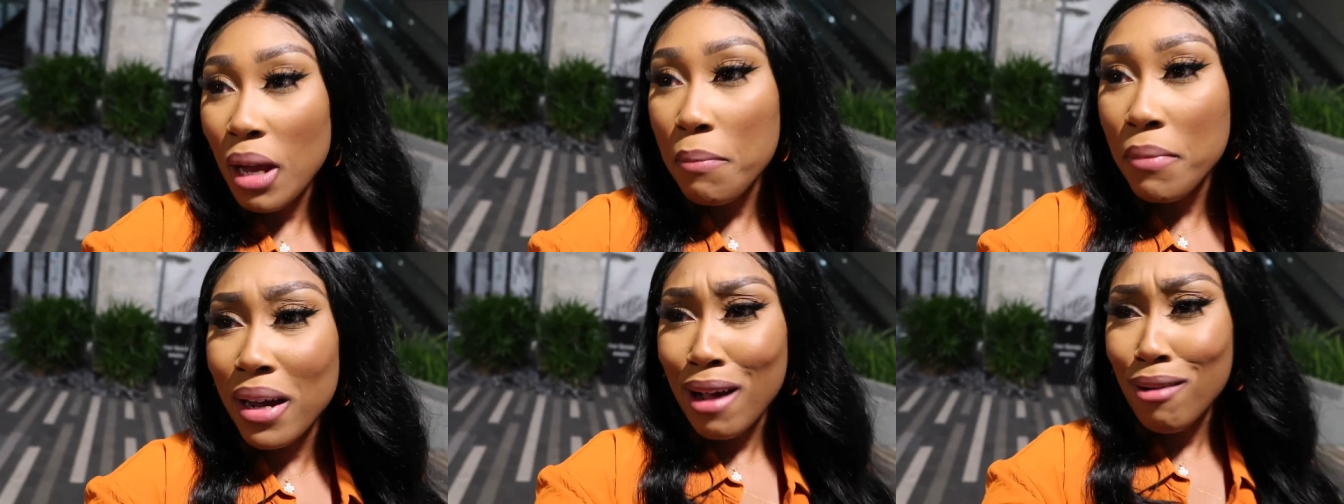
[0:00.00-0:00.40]

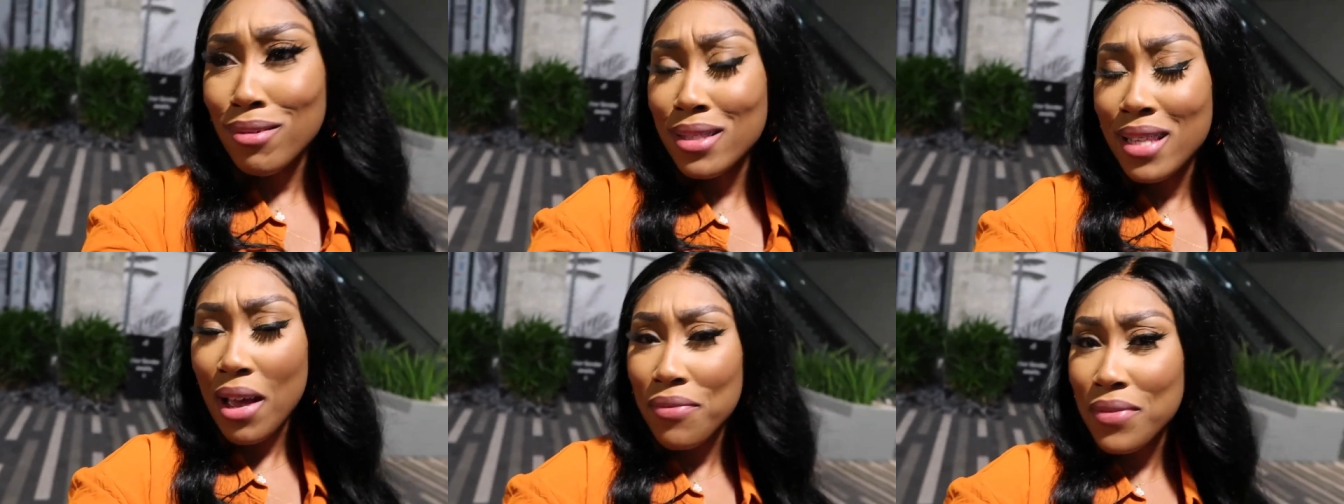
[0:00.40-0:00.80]
But I will
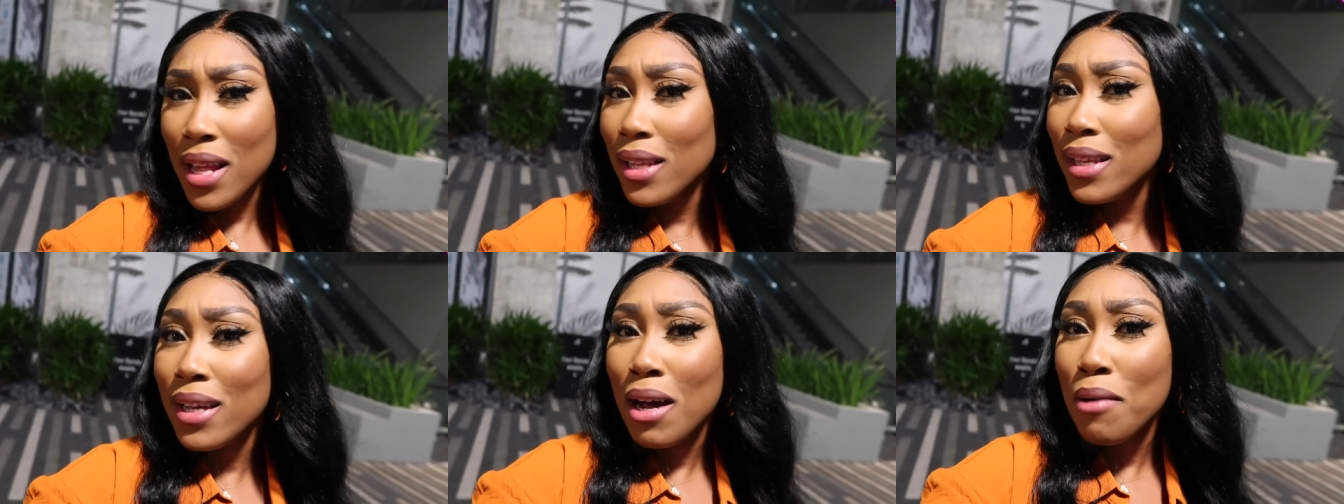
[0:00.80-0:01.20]

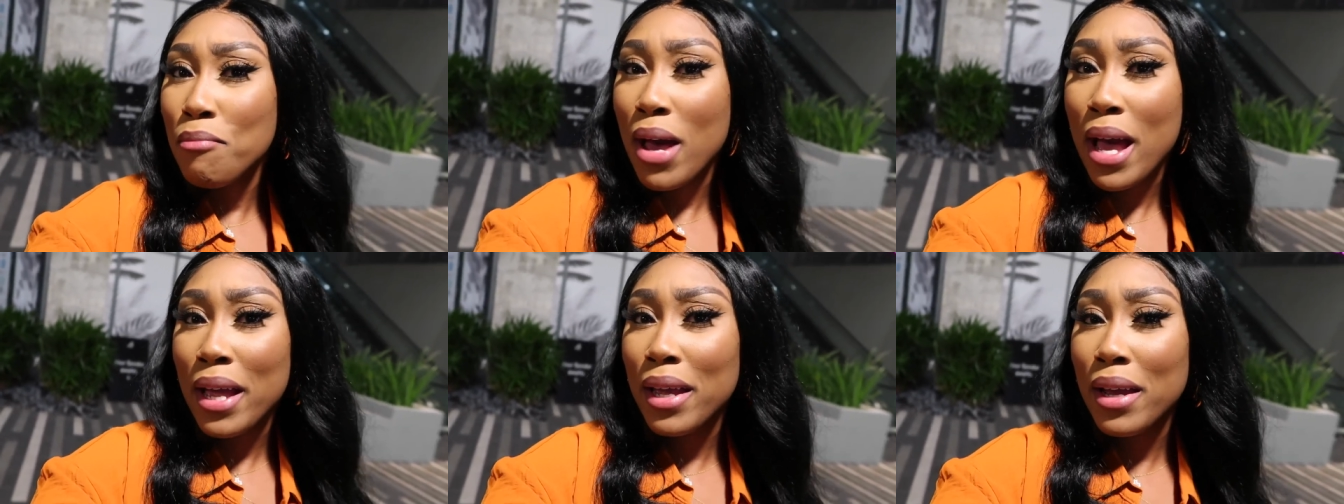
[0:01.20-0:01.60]
definitely come
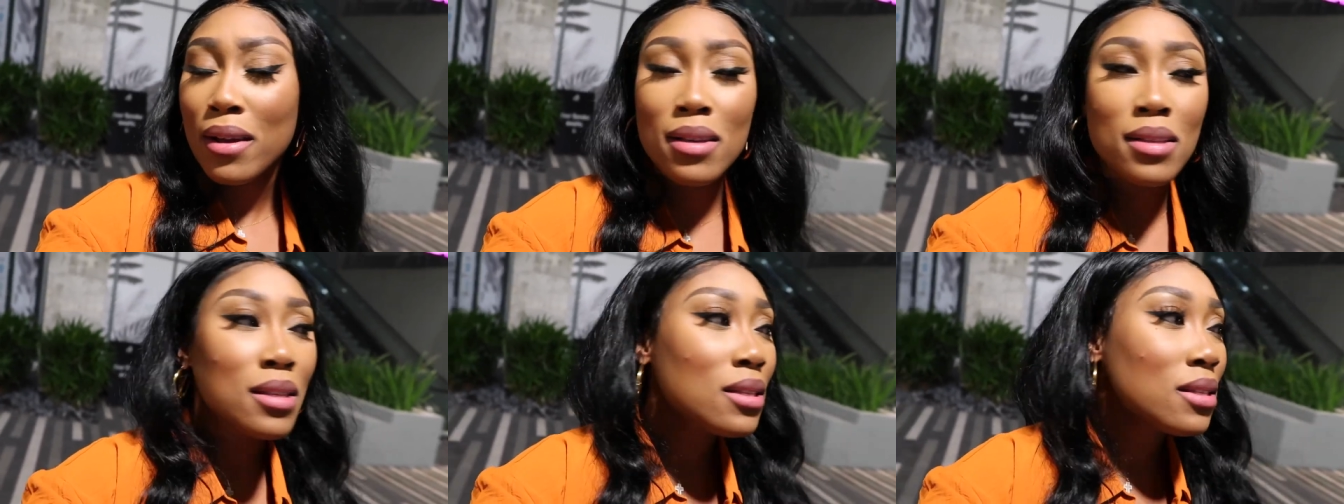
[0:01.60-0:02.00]
back
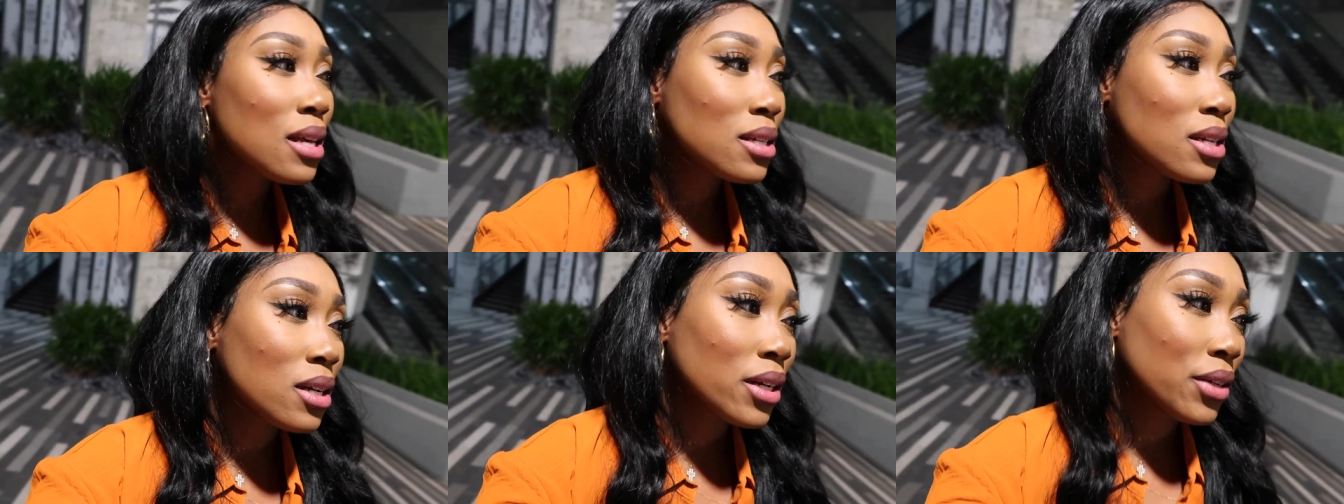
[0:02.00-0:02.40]
here. It's
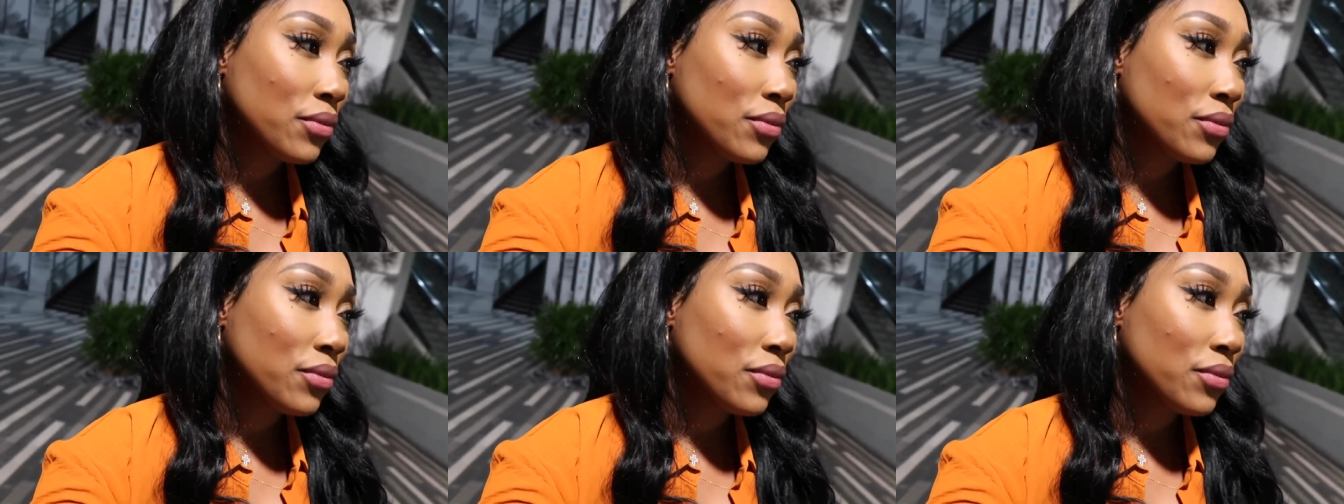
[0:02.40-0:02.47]
such a good